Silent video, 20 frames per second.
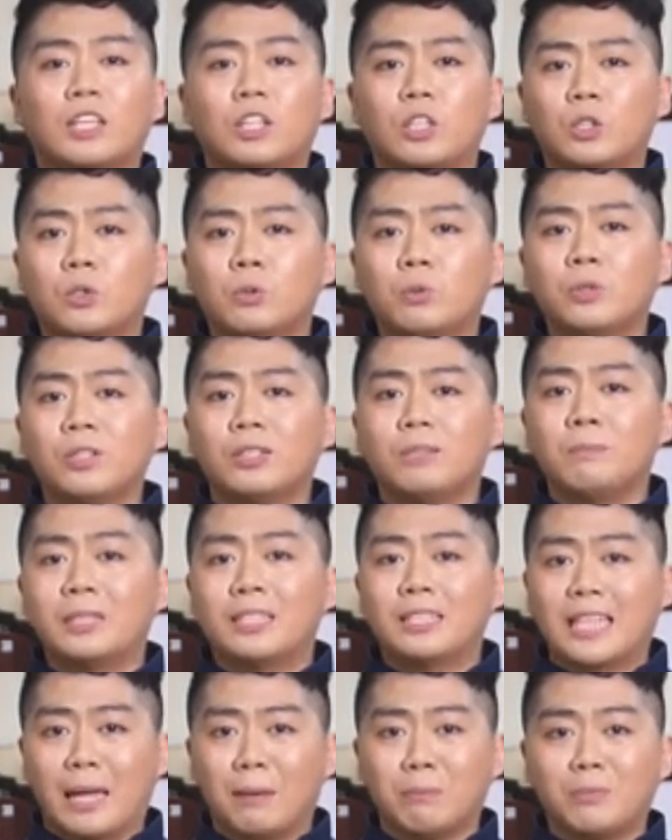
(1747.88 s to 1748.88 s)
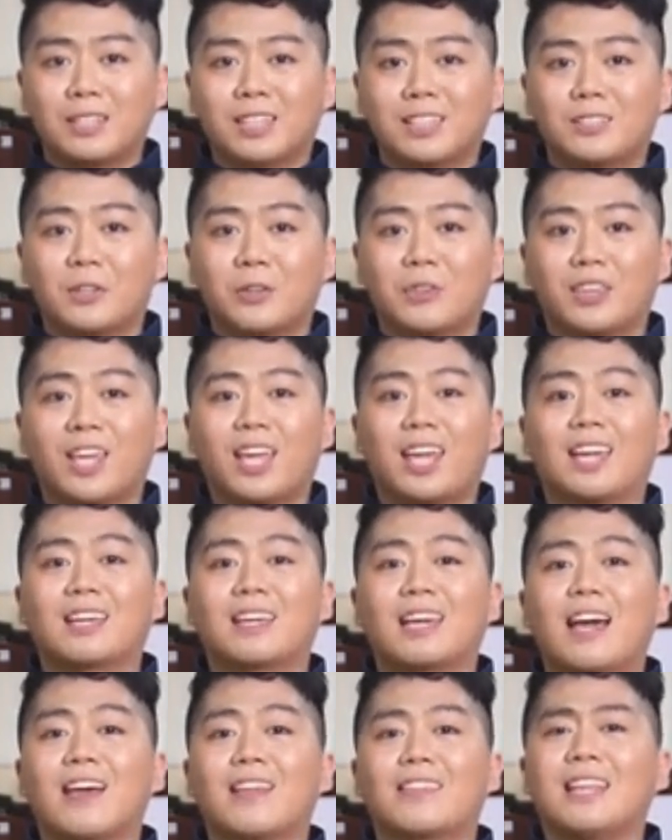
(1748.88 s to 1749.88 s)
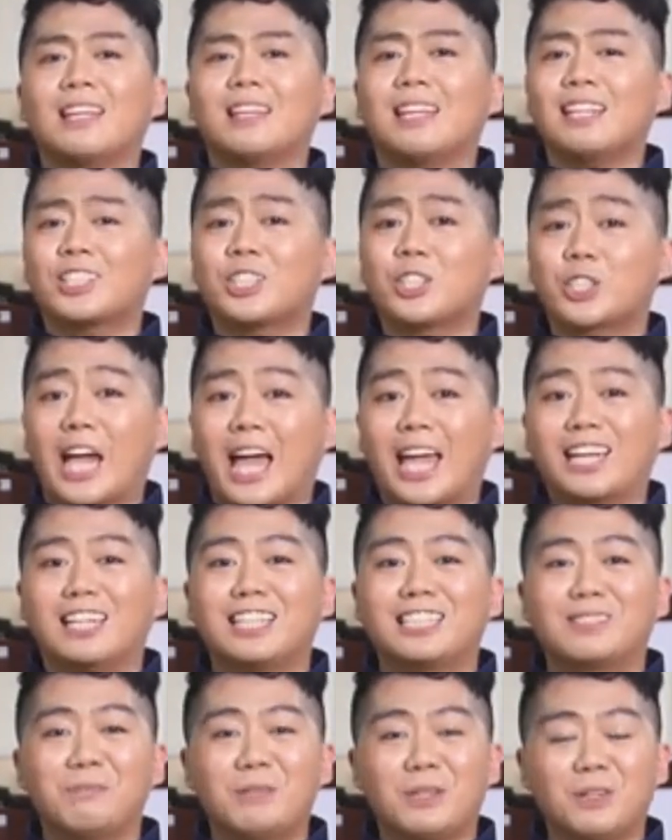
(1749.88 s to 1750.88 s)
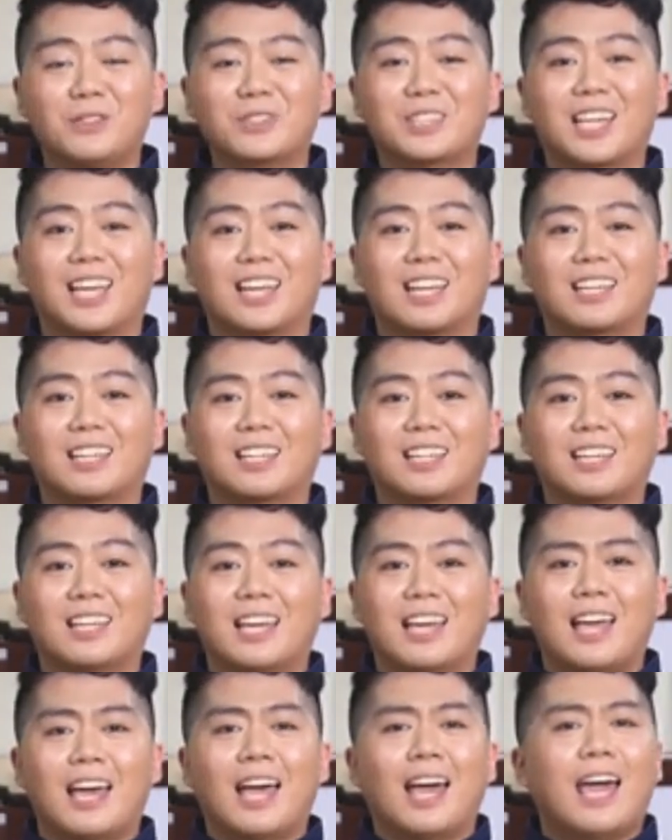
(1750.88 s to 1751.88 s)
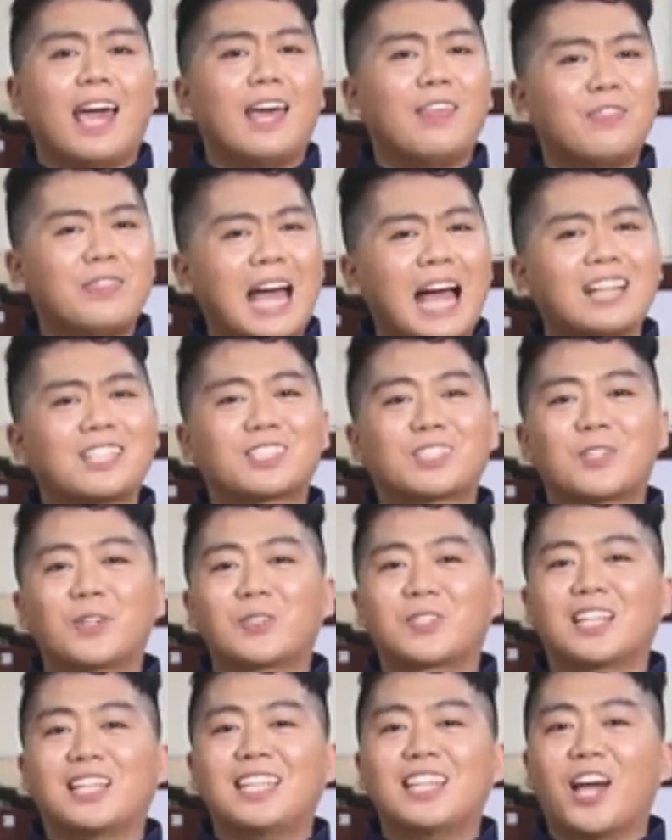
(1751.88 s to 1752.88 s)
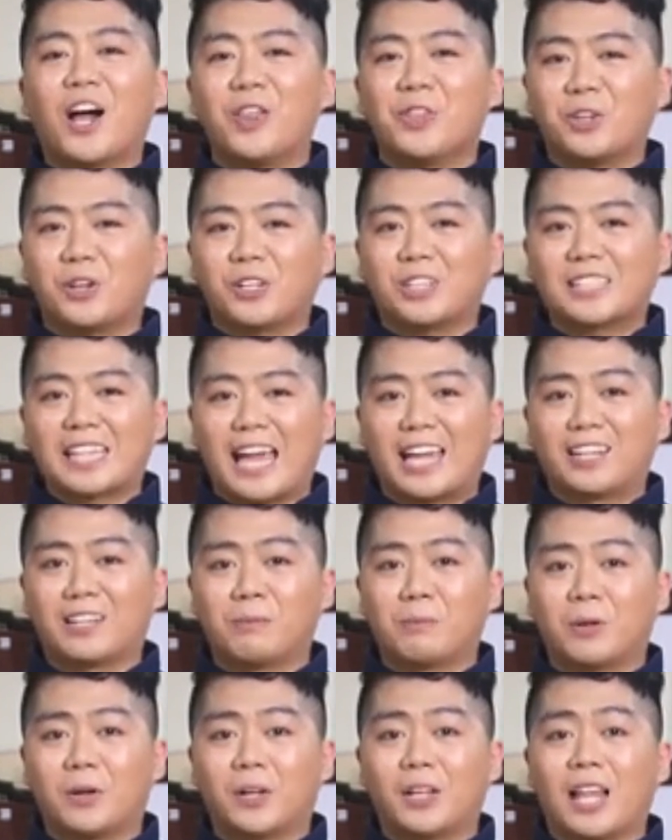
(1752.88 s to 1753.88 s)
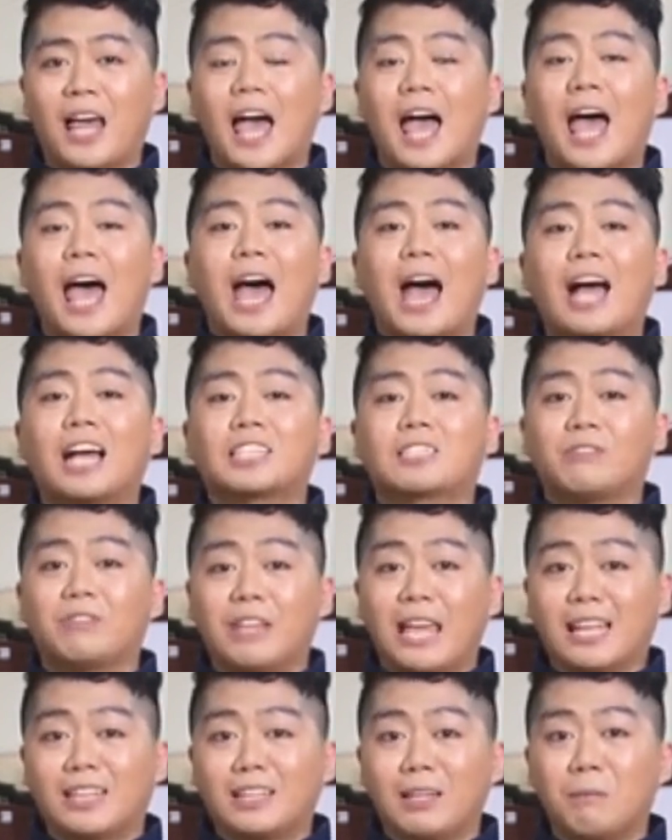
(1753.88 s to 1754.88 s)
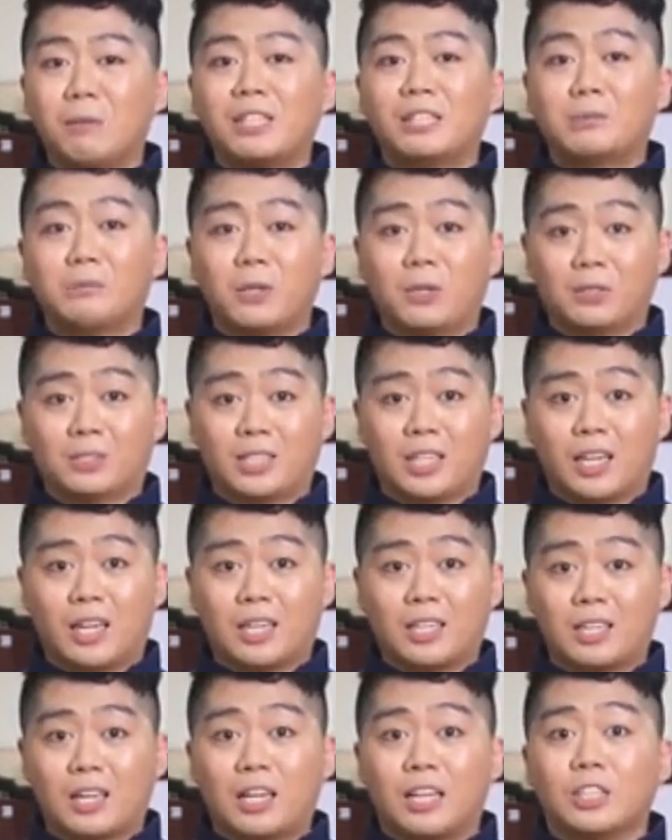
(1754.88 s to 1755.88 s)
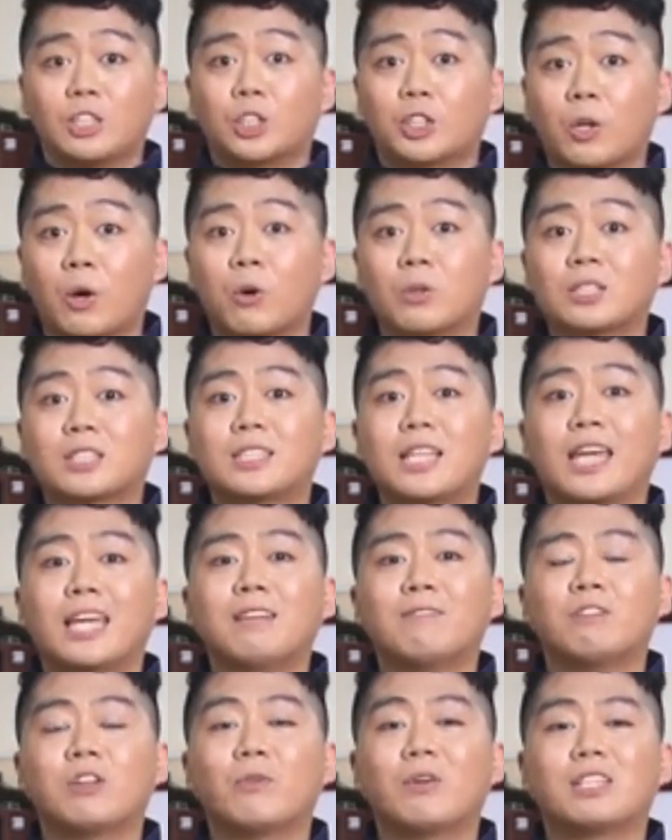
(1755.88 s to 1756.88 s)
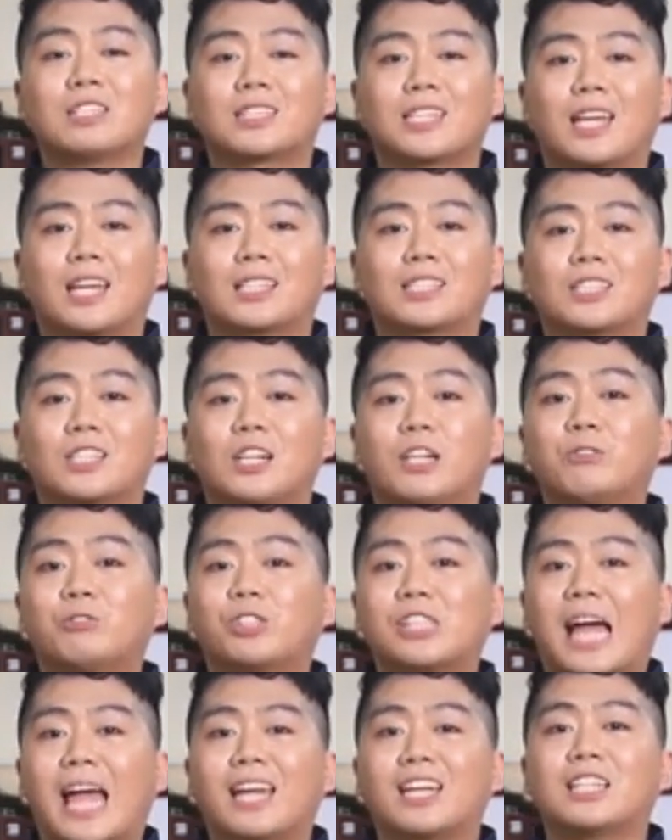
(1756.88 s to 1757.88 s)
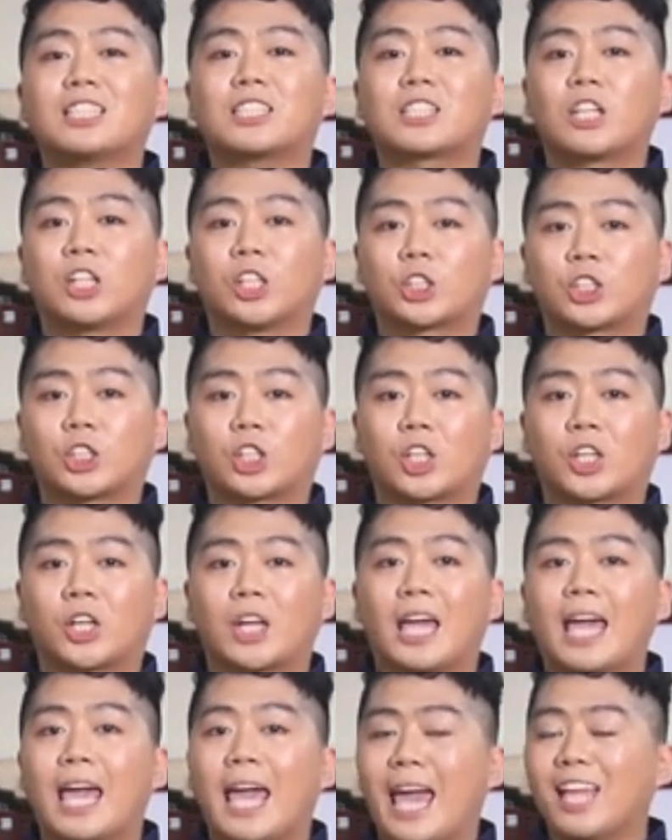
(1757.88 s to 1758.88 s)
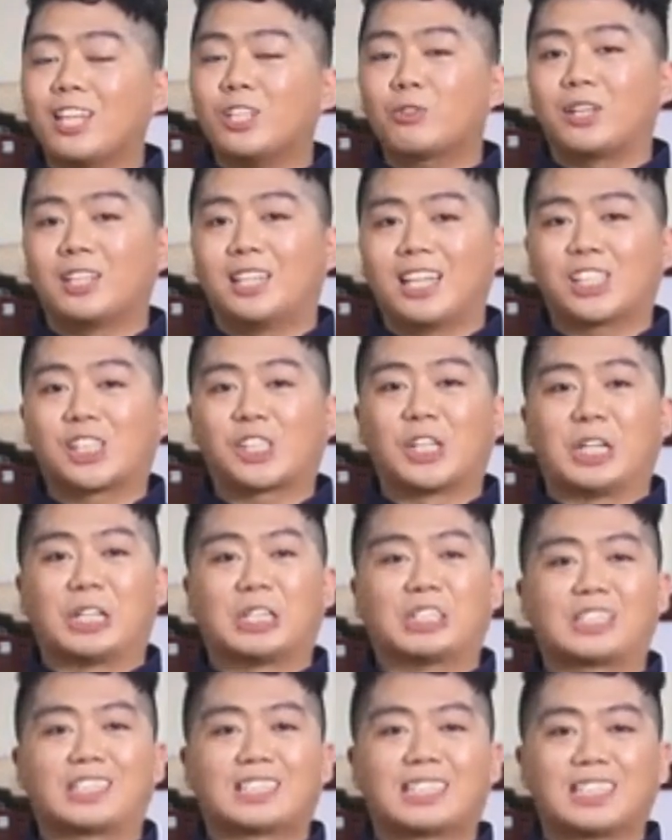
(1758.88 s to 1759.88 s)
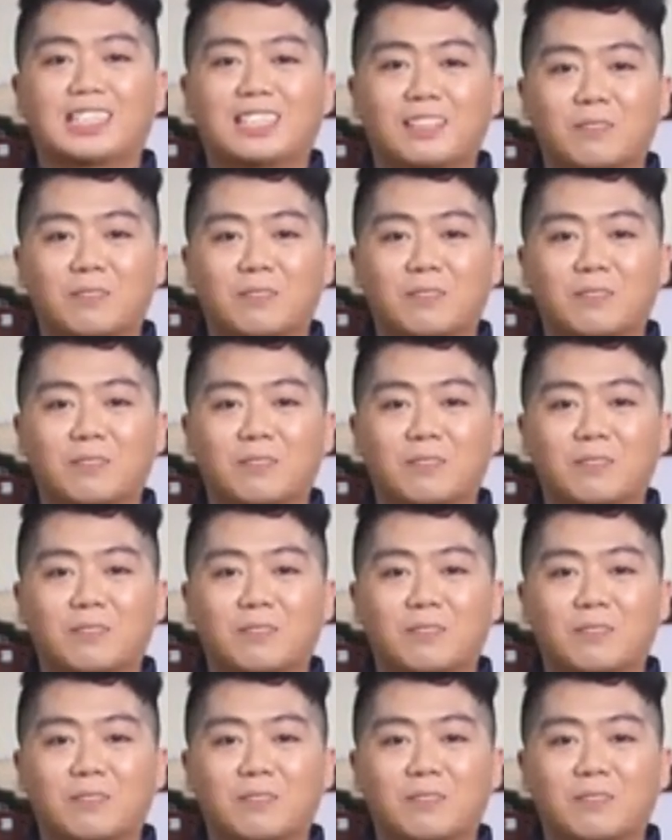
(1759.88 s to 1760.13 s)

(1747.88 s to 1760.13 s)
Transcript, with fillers: you would be tempted to think that it's Chinese music. And that's totally understandable as Vietnamese music shows the influences of Chinese culture and traditions.